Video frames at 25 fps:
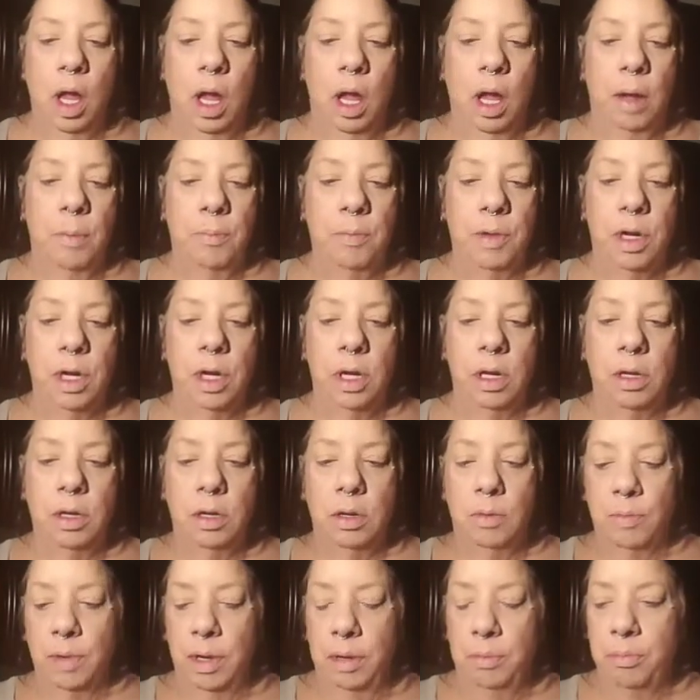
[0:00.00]
I'm going to
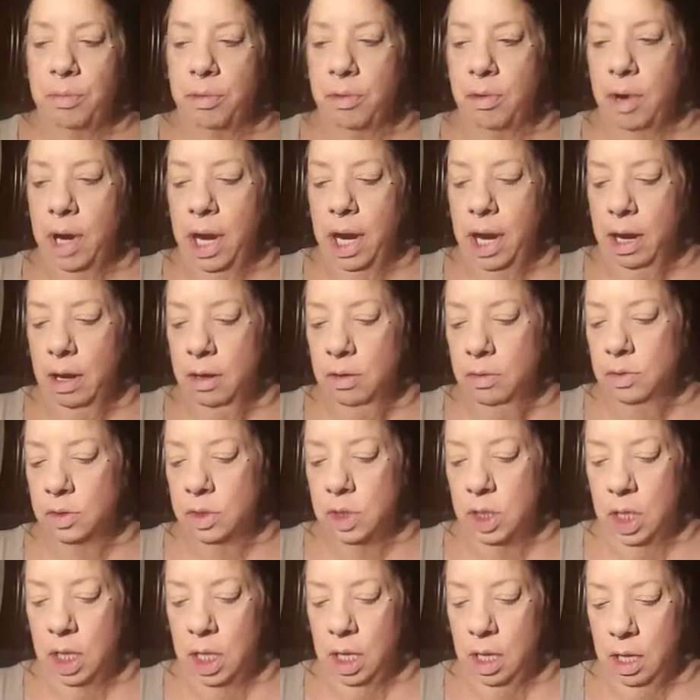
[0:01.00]
do my
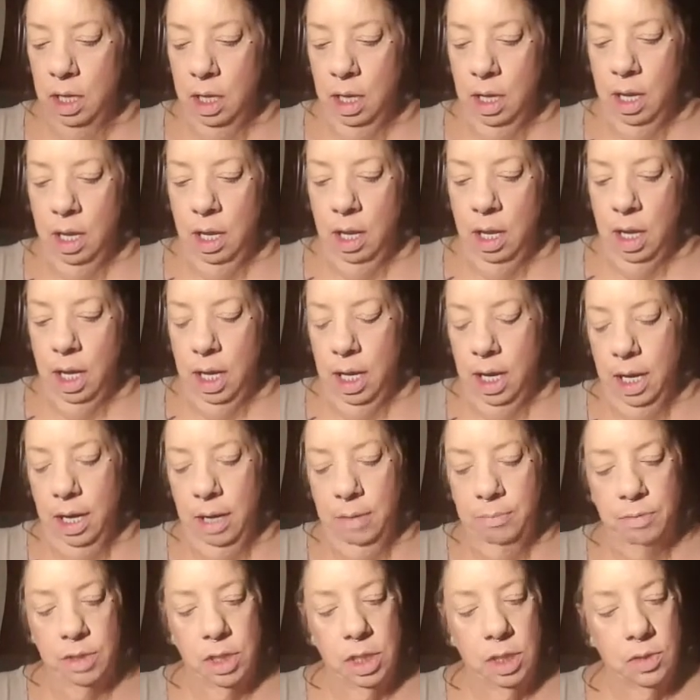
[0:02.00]
brows, and
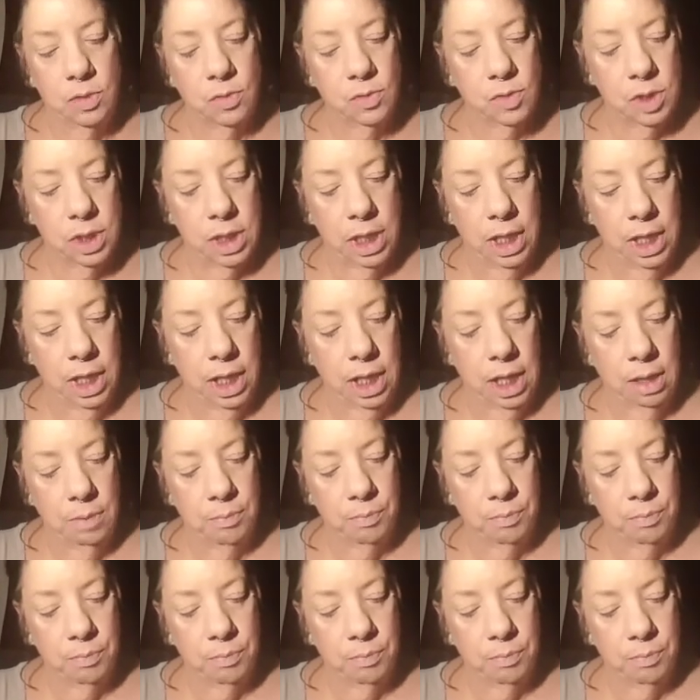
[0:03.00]
I'm using